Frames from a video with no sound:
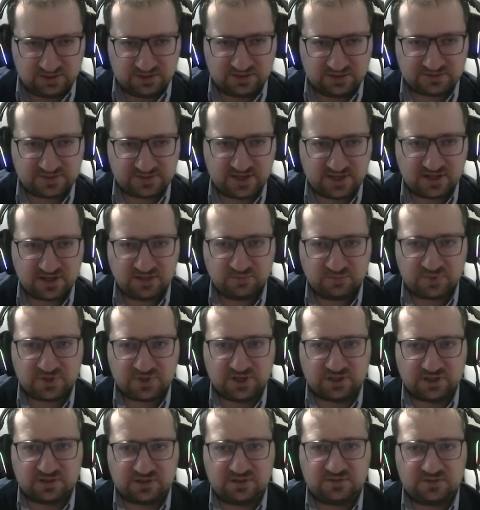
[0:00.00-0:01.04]
The second
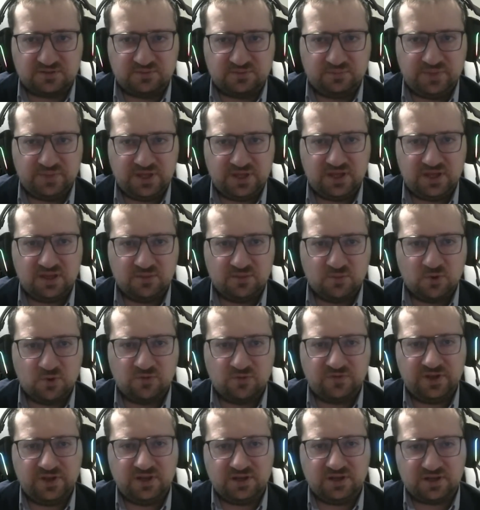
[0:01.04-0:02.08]
part,
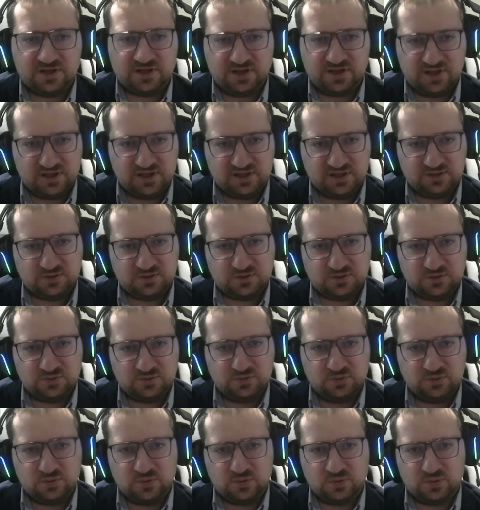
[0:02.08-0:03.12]
moving
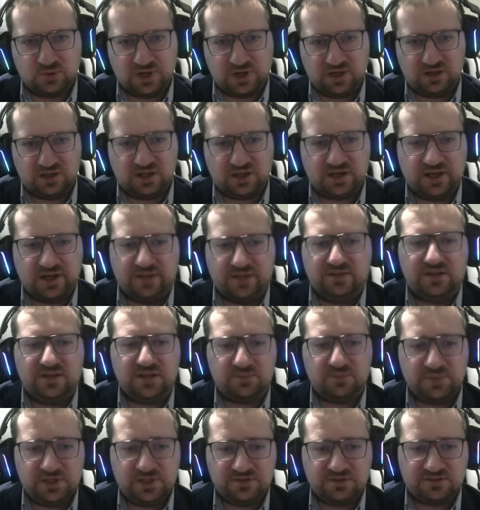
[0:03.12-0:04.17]
into a line,
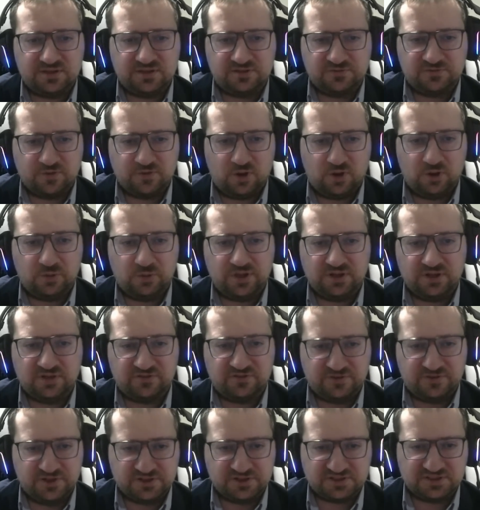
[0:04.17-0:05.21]
that means they're following the
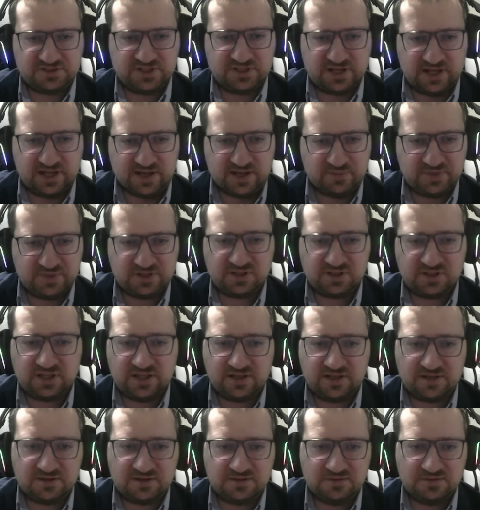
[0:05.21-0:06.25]
first guy, a bit
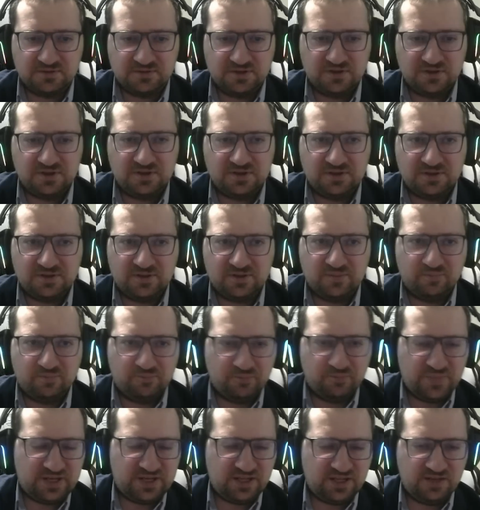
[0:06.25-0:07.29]
like
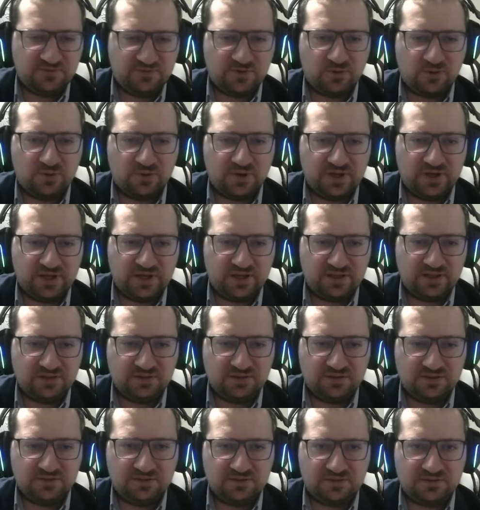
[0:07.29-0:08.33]
medieval
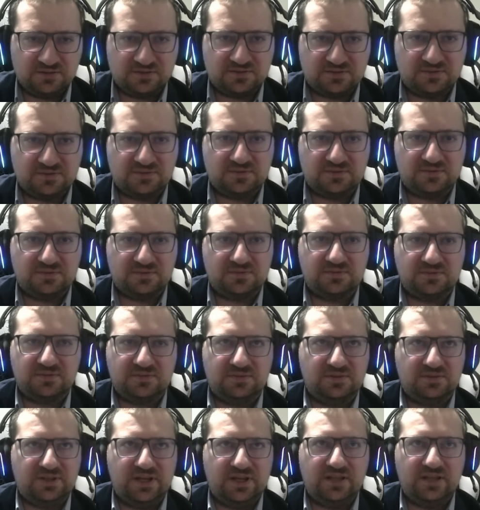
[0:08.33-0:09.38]
and
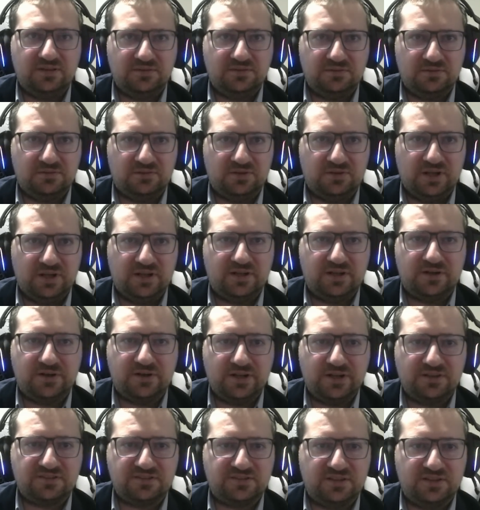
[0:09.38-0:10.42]
then
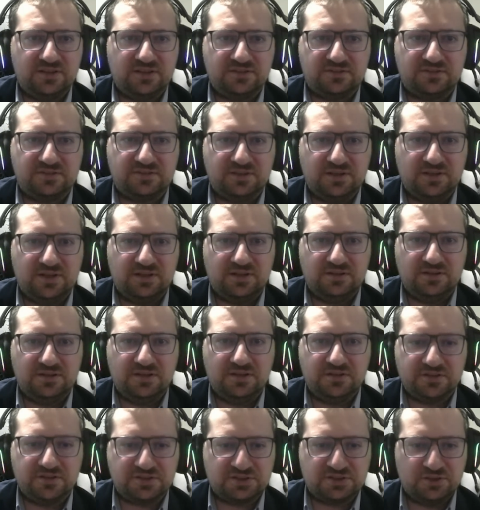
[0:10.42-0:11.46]
Renaissance and
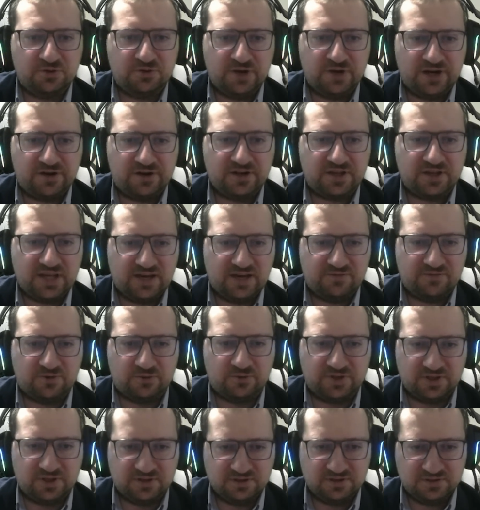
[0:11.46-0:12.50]
industrial era
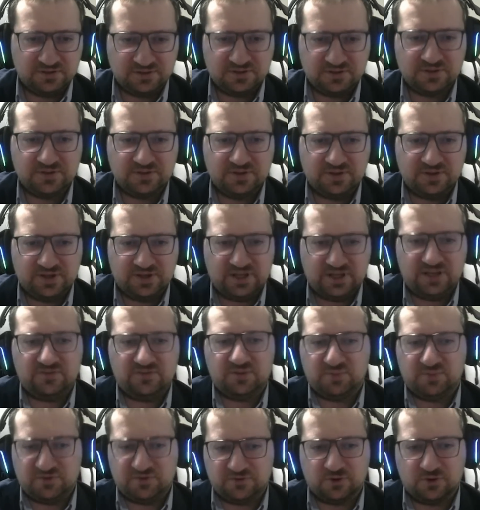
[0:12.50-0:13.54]
cavalry, and
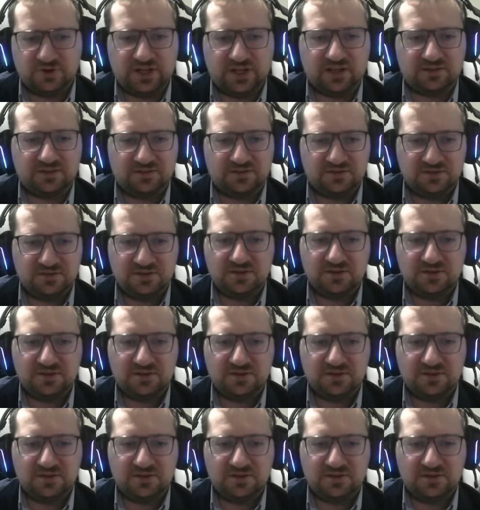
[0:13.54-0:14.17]
even before that.